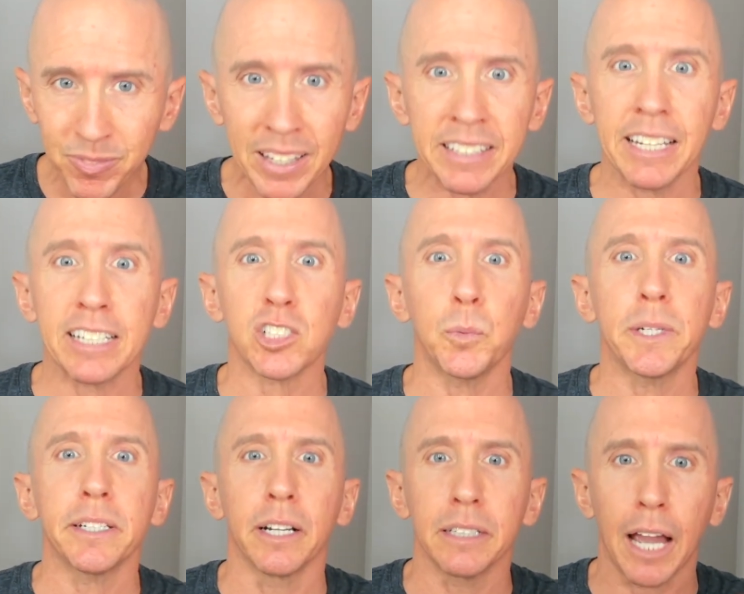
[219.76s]
Yes, we
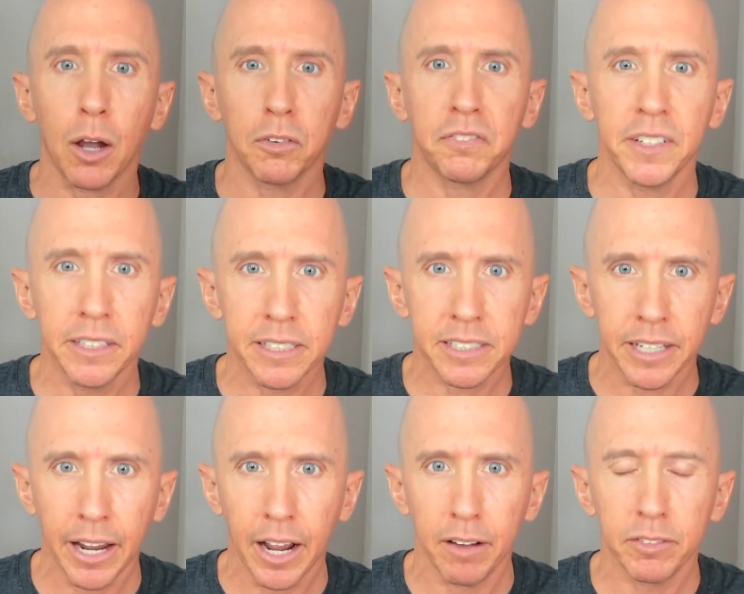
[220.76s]
can allow feelings to
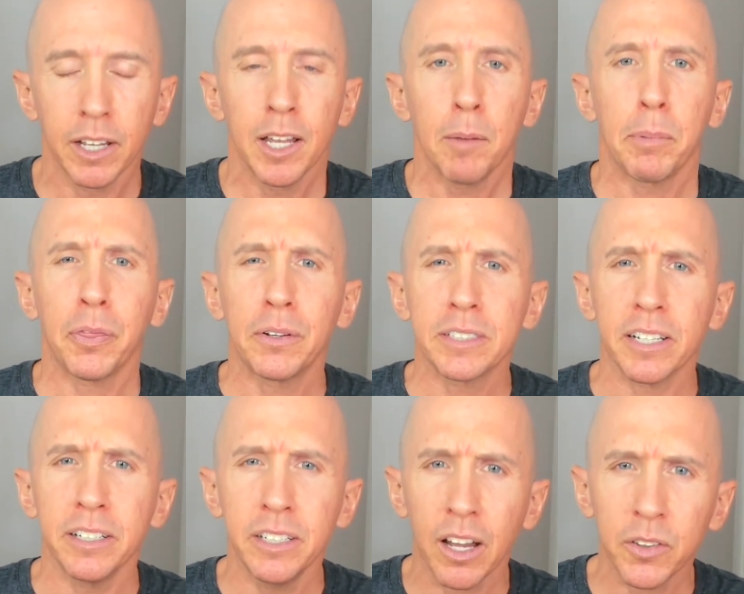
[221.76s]
have, but there's
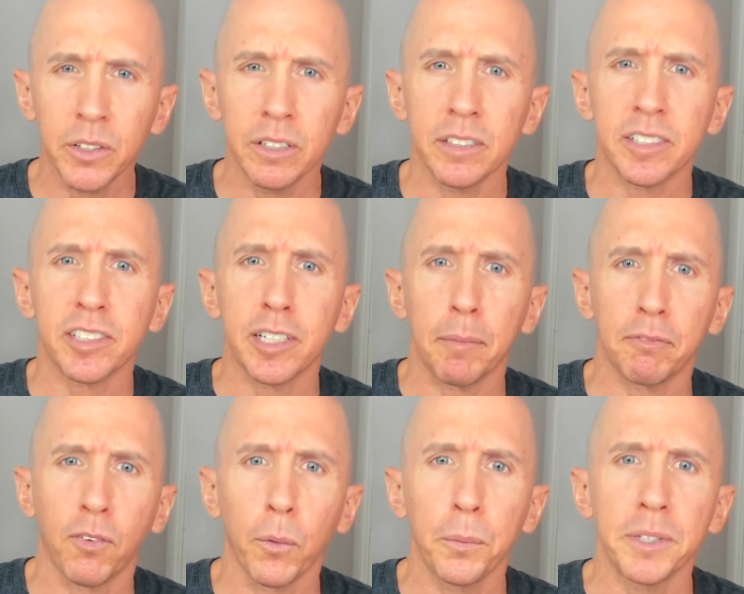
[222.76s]
another step
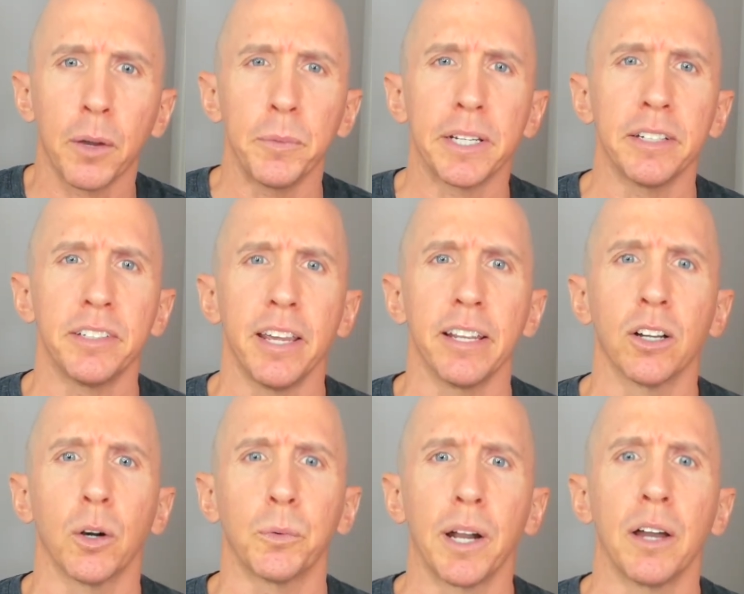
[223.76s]
forward that we can take
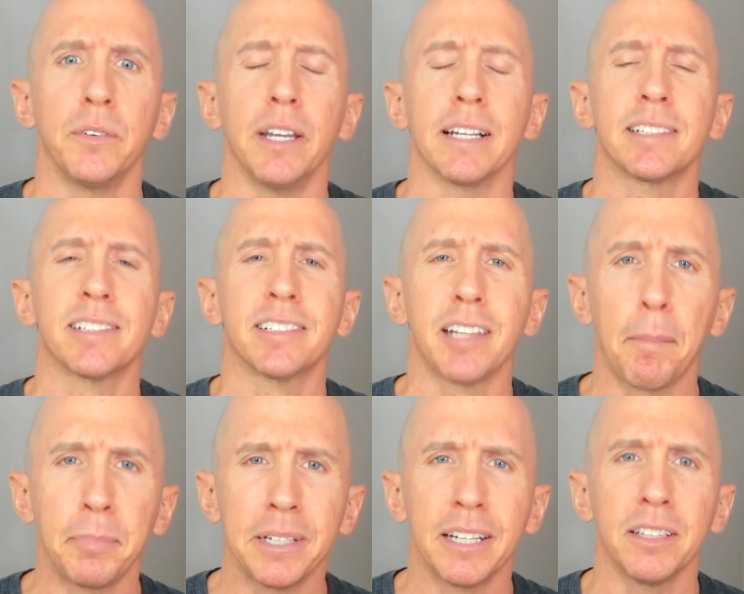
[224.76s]
around
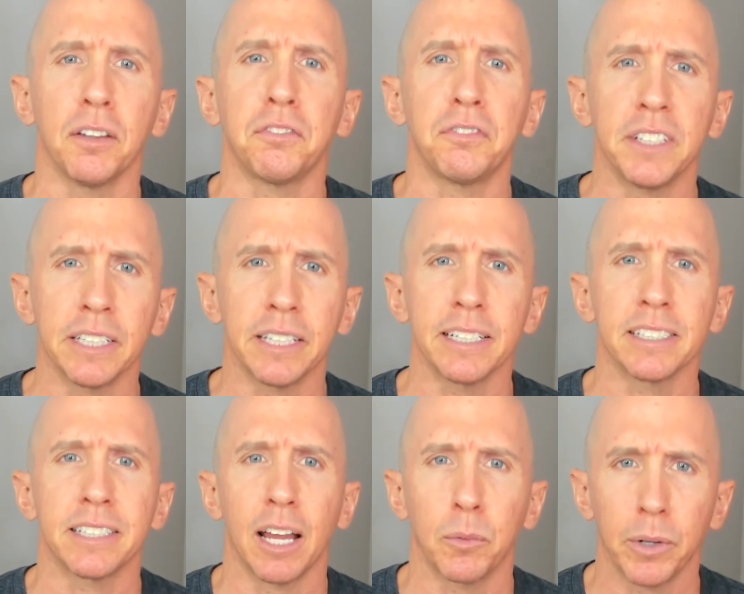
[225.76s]
accepting the feelings
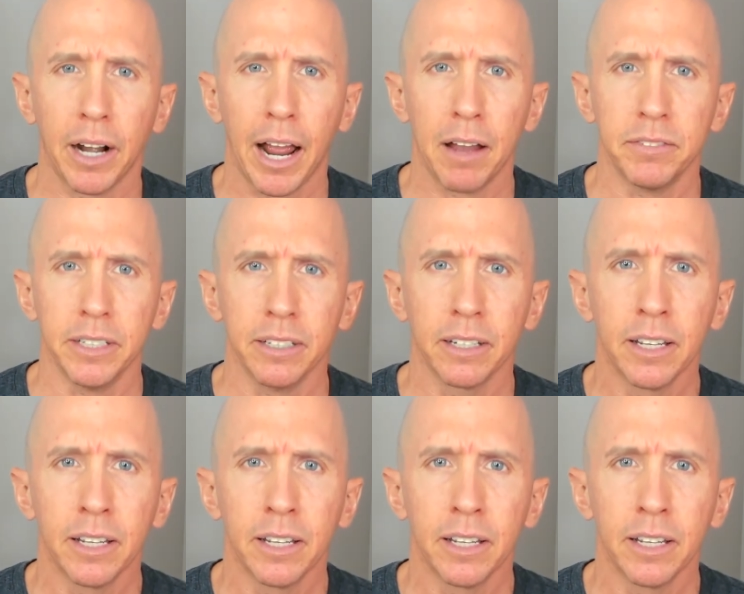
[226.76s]
that we're having.